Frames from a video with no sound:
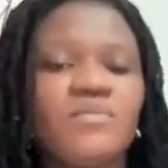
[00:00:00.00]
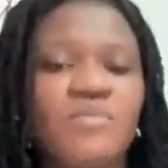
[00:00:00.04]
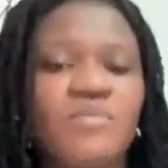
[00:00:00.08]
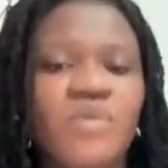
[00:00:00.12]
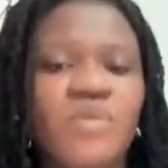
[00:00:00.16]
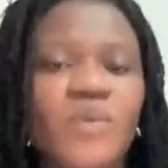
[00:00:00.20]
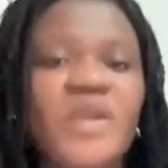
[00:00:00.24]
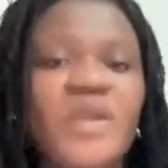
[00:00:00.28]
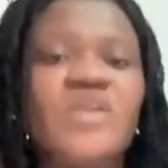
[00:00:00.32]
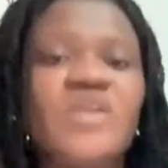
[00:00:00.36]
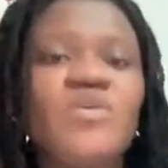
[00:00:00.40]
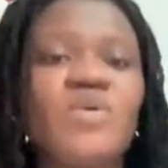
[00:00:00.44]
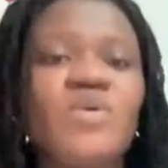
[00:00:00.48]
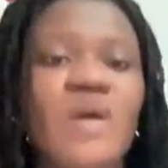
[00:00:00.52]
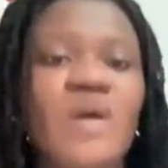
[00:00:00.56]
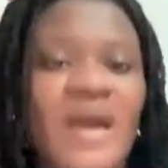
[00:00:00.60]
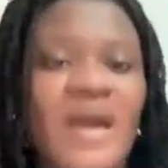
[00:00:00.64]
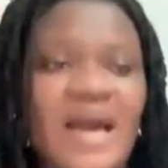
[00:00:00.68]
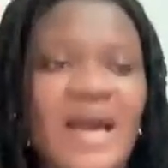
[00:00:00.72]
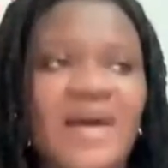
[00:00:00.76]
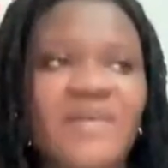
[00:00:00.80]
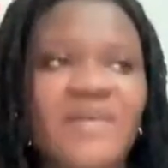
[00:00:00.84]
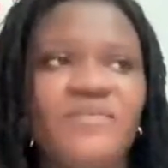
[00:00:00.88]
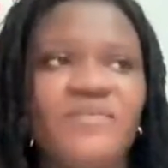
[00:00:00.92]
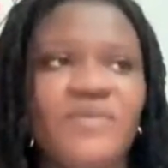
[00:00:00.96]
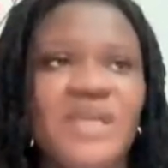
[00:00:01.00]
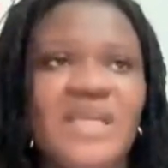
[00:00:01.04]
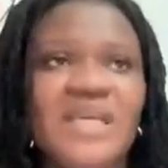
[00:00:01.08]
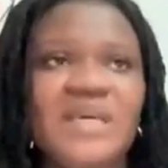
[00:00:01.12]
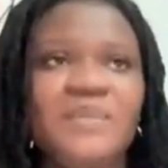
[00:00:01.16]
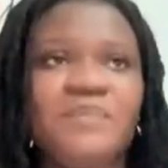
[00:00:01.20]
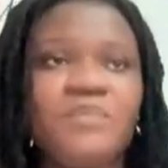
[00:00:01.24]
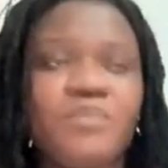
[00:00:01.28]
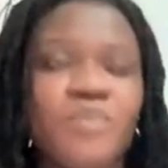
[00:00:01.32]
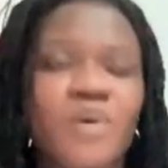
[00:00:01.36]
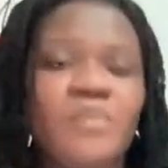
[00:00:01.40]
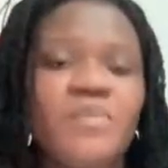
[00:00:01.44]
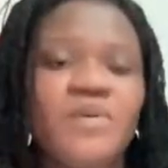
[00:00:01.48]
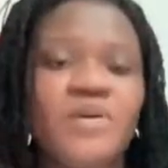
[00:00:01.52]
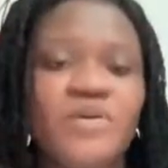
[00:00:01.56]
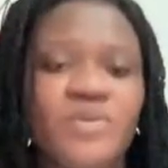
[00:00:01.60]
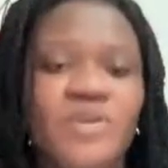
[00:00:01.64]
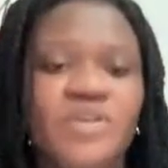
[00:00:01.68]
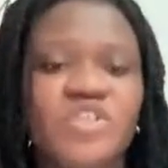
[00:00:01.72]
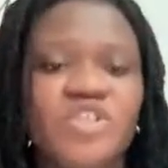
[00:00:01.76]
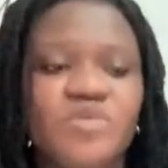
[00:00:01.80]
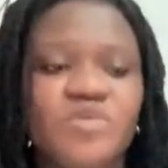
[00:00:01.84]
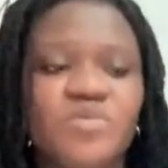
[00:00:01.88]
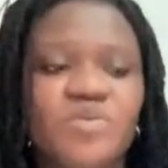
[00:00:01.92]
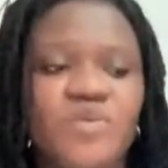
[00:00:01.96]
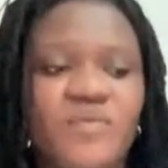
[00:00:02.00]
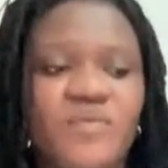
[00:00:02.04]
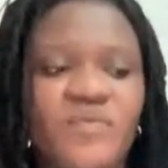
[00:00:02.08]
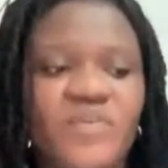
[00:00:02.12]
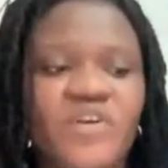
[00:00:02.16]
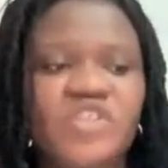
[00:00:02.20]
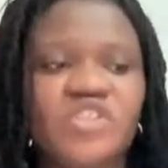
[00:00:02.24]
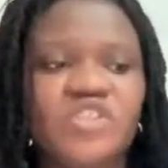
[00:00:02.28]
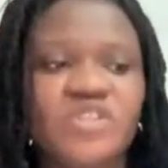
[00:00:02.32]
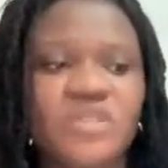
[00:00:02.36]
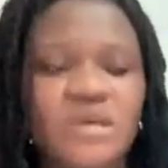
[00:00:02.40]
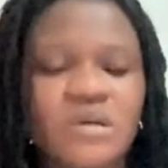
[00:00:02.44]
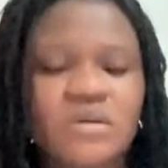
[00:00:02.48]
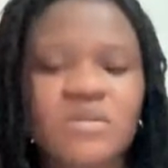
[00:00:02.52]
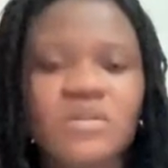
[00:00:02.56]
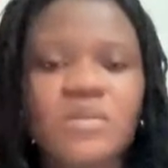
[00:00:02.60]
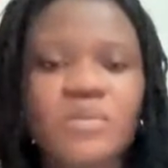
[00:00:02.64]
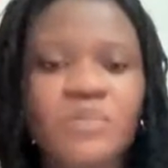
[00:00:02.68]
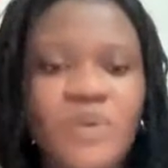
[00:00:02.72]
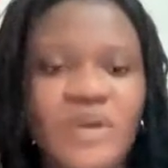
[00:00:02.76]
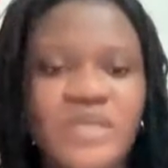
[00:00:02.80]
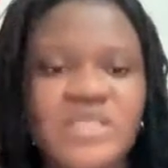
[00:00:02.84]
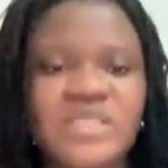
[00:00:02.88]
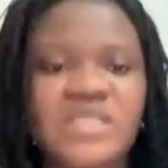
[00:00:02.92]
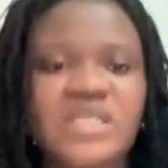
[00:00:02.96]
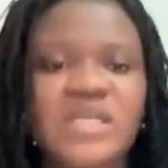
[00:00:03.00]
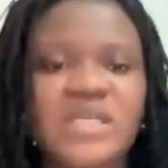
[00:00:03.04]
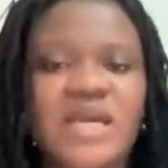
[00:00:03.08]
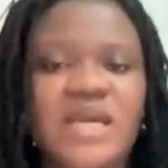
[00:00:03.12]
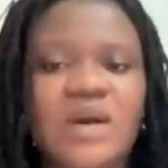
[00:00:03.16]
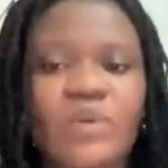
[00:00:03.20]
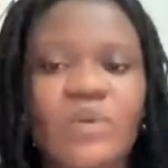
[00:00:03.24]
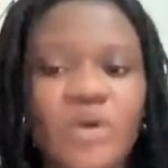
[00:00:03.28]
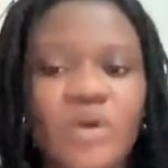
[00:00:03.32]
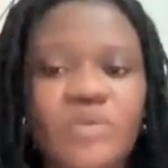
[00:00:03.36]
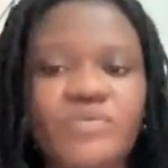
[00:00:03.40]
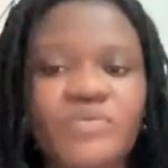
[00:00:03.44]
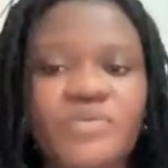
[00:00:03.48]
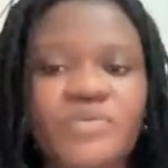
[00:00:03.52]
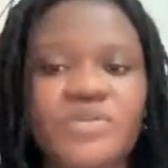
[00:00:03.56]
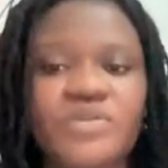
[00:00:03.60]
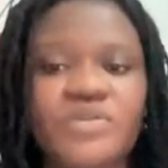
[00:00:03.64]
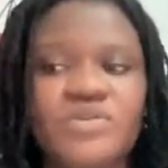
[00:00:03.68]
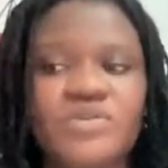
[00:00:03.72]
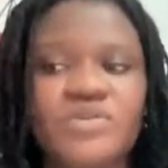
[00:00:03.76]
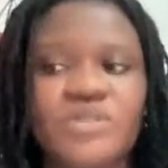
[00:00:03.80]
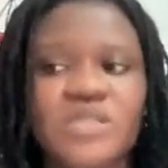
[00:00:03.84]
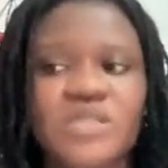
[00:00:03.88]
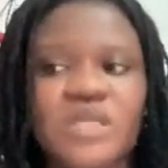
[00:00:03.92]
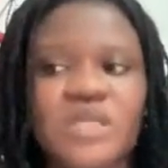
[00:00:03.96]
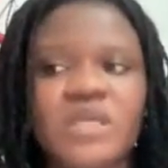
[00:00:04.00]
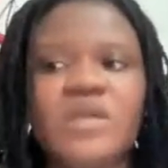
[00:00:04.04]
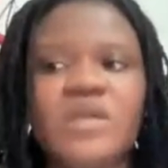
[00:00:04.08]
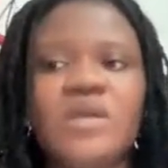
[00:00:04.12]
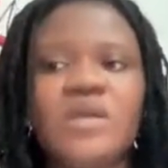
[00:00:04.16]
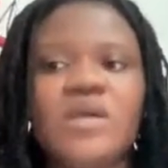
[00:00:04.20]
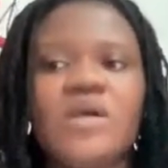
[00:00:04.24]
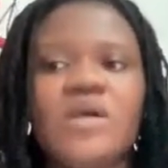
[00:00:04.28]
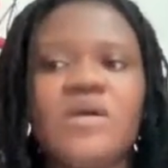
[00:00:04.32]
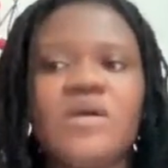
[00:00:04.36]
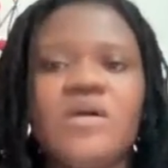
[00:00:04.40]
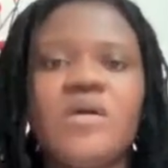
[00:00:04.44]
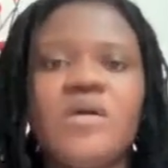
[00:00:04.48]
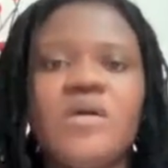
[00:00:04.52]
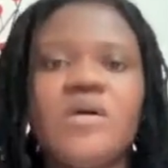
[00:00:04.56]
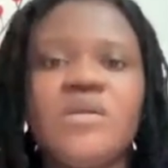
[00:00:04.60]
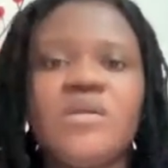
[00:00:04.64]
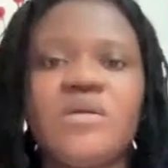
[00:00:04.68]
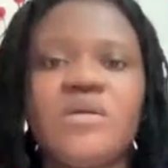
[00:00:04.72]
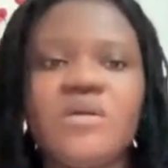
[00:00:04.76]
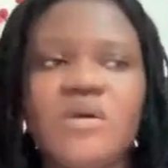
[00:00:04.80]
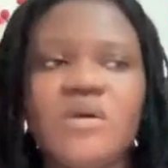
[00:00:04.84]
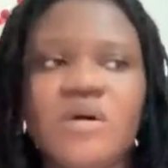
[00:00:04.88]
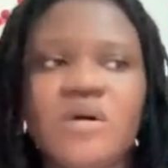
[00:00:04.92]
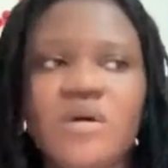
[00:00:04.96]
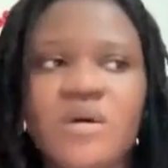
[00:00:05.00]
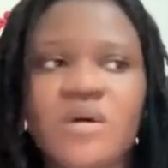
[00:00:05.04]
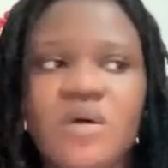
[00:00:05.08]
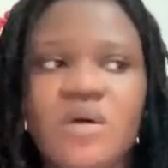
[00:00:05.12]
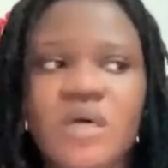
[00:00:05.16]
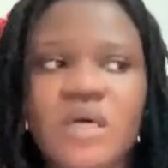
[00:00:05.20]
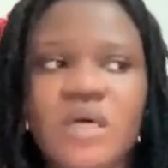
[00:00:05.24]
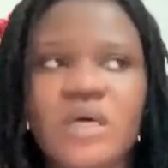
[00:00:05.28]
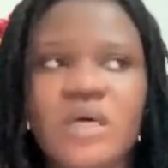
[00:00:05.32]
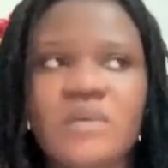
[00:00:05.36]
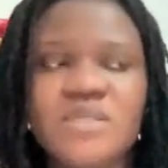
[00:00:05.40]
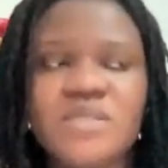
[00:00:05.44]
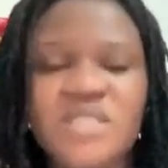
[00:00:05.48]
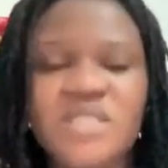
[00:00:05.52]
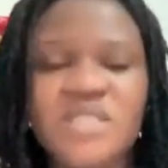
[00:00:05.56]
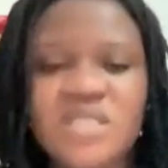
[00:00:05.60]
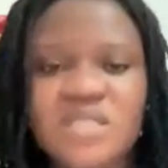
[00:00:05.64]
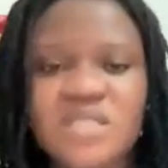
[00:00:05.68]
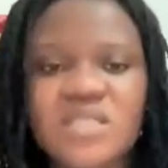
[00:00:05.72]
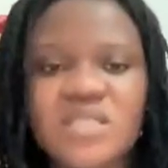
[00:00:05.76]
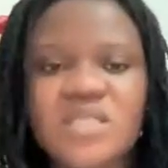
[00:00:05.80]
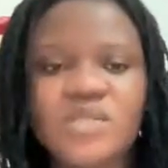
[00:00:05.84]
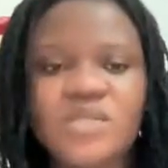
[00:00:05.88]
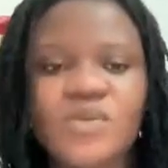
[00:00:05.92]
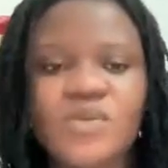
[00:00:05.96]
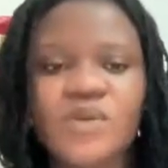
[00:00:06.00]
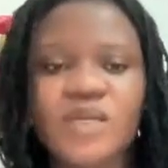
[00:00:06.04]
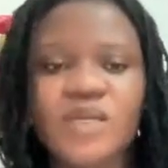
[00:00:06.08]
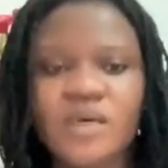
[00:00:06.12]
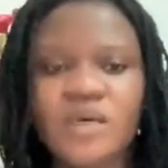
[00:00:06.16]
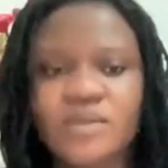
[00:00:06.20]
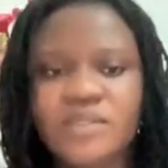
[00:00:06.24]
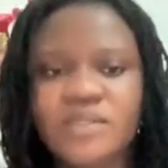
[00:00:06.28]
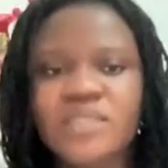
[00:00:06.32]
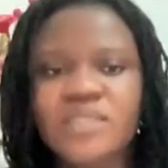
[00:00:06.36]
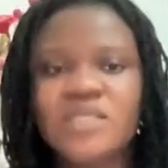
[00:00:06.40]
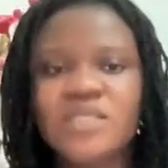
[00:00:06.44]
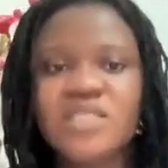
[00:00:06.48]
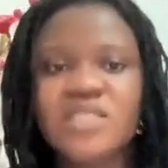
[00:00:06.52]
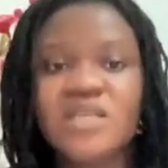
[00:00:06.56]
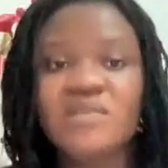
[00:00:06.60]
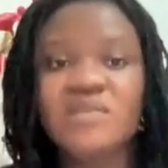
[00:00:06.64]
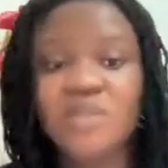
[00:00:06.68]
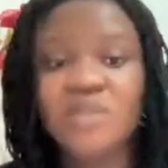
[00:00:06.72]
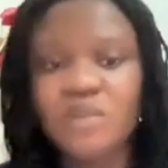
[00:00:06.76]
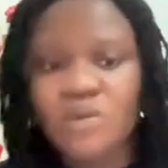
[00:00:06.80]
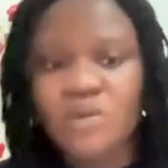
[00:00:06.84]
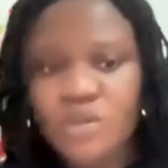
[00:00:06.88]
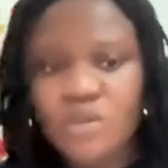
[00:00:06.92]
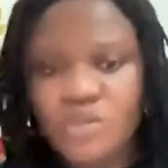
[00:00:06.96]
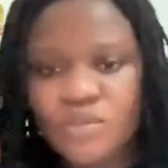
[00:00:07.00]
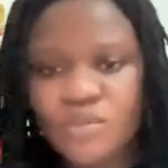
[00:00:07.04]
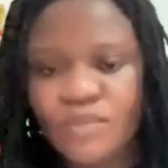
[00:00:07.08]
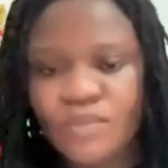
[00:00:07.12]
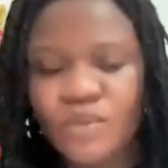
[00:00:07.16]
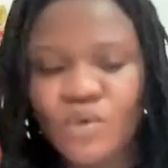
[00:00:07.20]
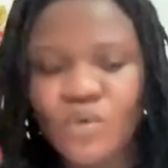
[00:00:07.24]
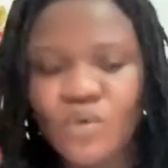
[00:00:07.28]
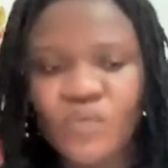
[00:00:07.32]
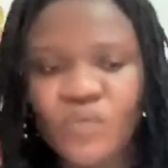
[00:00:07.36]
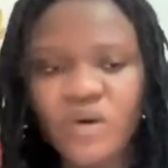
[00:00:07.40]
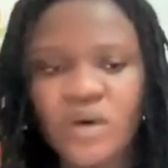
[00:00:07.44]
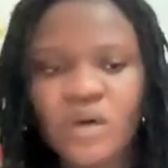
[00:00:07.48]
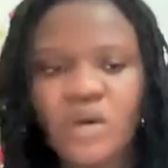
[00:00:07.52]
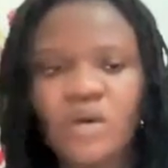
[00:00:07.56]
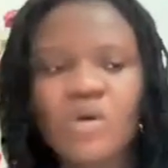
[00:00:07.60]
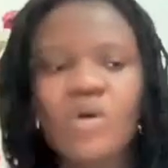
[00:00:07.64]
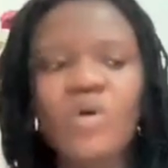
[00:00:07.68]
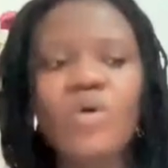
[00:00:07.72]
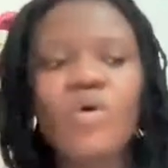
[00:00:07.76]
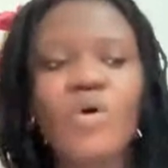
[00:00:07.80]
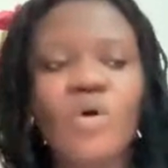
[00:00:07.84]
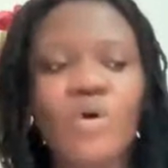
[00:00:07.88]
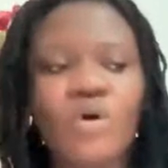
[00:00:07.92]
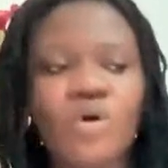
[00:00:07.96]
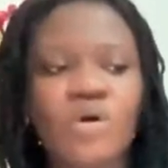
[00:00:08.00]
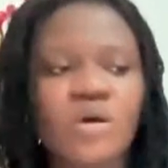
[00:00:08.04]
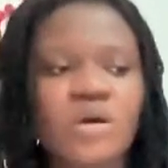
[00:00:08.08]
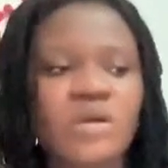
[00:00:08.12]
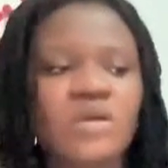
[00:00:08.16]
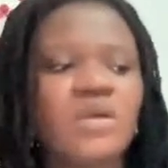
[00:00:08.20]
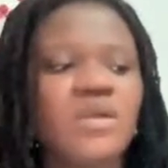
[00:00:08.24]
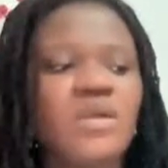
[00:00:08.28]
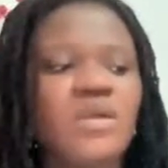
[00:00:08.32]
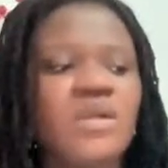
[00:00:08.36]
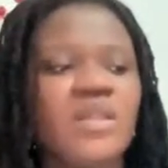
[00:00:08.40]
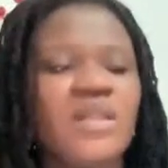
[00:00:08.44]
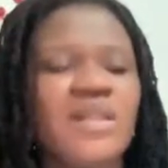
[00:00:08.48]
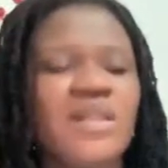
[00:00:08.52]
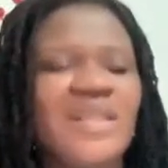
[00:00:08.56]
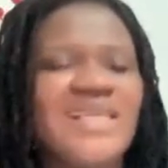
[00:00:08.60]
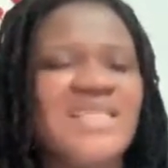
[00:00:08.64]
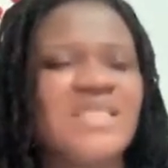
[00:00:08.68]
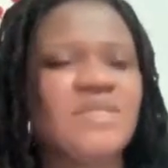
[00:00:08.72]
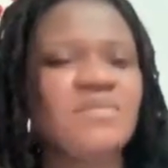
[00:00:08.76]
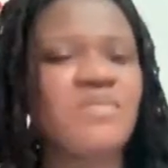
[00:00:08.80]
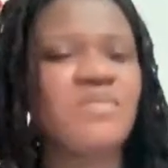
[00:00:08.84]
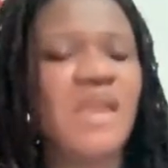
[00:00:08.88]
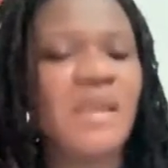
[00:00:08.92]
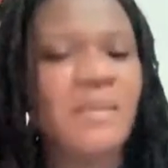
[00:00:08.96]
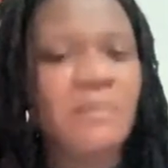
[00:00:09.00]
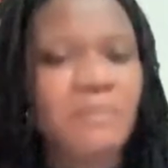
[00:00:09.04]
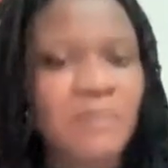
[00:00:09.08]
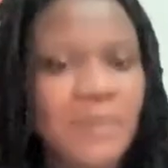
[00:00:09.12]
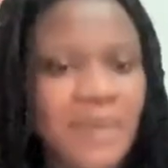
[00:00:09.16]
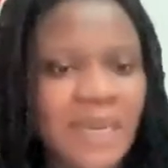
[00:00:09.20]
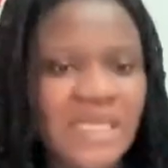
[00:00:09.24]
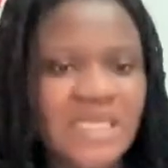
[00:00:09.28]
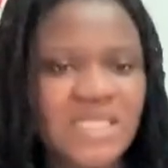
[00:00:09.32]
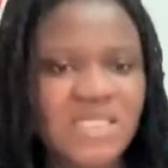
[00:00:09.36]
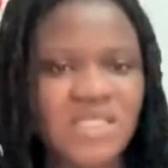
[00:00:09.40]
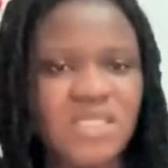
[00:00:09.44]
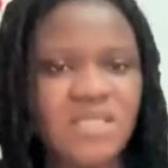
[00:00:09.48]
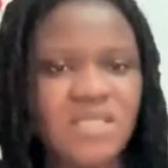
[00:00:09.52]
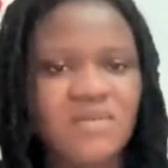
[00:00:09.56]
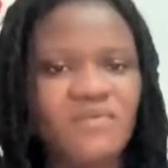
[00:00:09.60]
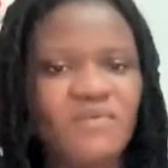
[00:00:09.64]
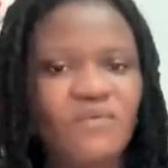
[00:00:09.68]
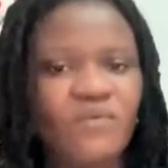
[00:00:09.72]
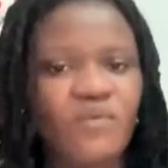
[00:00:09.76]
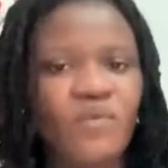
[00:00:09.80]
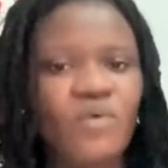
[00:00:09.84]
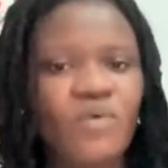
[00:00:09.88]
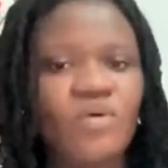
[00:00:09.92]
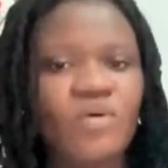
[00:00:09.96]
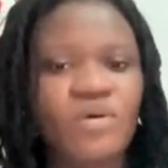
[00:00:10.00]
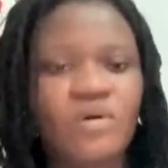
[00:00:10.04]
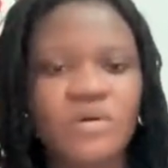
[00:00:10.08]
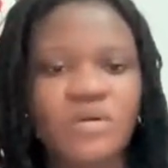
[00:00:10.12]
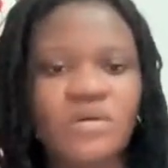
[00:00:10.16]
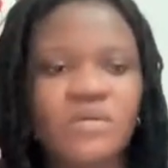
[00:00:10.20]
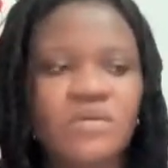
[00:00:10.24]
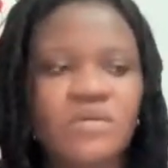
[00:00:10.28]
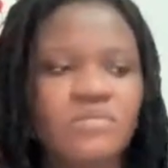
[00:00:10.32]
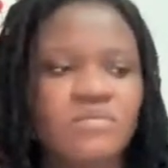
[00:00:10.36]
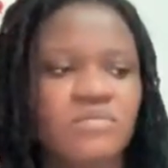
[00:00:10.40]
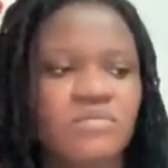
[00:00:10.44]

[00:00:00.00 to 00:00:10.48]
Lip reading: But when you have a public relations professional, the person can work with you to say, sit this one out, just leave it alone to blow over. Or let's make plans for